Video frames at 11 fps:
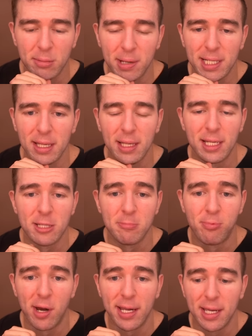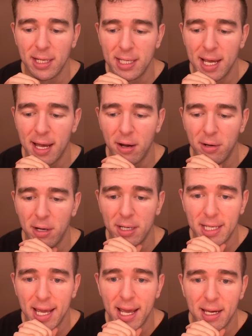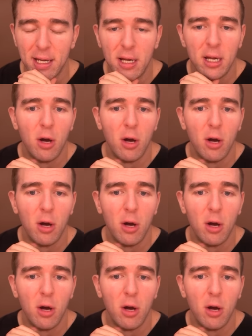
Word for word: So basically this is breaking down, again,